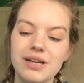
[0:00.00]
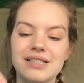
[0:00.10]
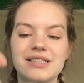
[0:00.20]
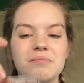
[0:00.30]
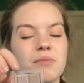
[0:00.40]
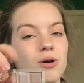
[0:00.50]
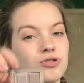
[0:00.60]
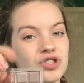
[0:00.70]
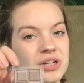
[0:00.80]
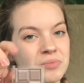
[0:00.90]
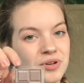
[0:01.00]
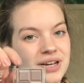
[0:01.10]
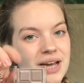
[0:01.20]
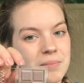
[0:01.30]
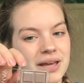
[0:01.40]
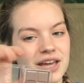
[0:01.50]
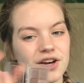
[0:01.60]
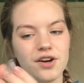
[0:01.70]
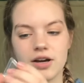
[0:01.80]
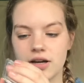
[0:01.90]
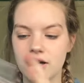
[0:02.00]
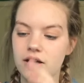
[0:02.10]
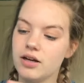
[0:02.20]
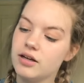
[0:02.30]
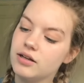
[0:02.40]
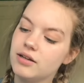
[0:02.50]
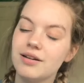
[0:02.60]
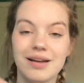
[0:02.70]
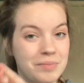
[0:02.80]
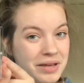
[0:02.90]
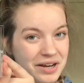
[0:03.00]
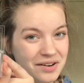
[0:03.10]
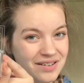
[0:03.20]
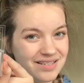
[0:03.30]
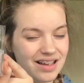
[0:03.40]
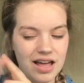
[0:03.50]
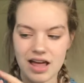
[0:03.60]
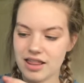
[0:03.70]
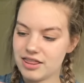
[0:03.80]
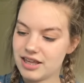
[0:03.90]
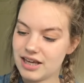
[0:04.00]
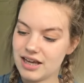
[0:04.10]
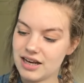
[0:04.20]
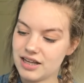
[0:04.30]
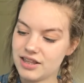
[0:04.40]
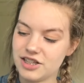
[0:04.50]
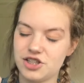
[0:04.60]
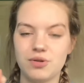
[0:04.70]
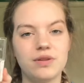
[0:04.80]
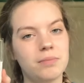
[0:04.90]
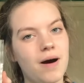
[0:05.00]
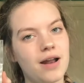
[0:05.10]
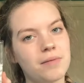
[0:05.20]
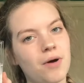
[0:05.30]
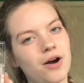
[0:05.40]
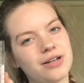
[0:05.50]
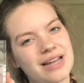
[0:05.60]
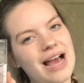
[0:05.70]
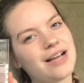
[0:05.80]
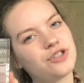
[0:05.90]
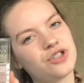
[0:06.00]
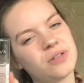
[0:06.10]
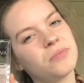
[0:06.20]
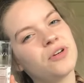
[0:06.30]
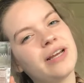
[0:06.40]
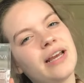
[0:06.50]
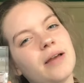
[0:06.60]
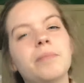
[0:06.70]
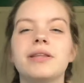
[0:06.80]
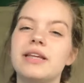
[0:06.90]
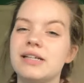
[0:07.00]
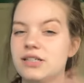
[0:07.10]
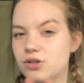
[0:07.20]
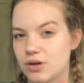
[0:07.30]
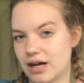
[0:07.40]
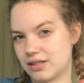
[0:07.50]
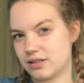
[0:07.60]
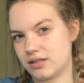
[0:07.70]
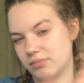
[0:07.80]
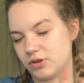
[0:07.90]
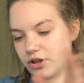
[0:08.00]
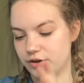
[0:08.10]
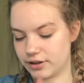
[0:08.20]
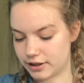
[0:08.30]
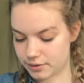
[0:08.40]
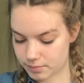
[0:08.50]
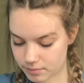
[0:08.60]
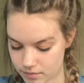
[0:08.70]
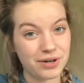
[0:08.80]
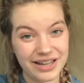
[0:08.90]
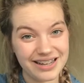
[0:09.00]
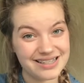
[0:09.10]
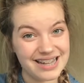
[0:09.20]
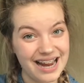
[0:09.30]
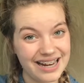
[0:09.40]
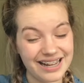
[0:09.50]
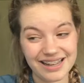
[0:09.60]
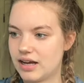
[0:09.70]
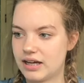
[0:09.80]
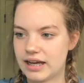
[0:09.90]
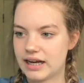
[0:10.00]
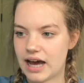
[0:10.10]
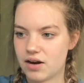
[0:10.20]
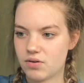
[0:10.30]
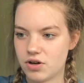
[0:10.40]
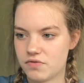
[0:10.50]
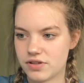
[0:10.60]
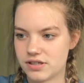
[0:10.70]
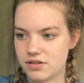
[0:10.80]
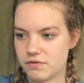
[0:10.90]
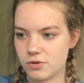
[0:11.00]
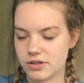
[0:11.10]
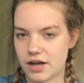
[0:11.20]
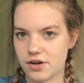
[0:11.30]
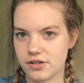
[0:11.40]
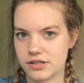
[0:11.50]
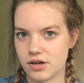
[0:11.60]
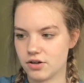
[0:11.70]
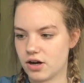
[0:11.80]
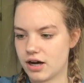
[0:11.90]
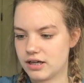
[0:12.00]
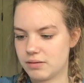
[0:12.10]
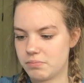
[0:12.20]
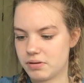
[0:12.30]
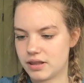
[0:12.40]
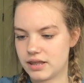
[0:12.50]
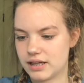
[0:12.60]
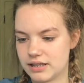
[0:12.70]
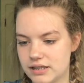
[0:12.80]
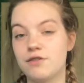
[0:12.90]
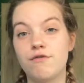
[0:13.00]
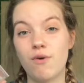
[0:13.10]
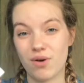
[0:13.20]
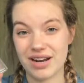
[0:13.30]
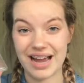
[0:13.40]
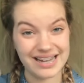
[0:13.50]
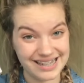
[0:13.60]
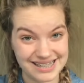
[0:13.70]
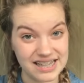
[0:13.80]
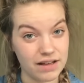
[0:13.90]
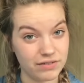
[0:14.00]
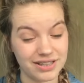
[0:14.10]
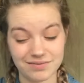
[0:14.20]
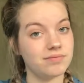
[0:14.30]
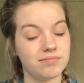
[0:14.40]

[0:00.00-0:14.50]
one is the most shimmery up here, up here then these two at the bottom aren't as shimmery, but they still got some glitter in there. Pretty exciting. Again, I don't know if this is the full size or not, but this 497.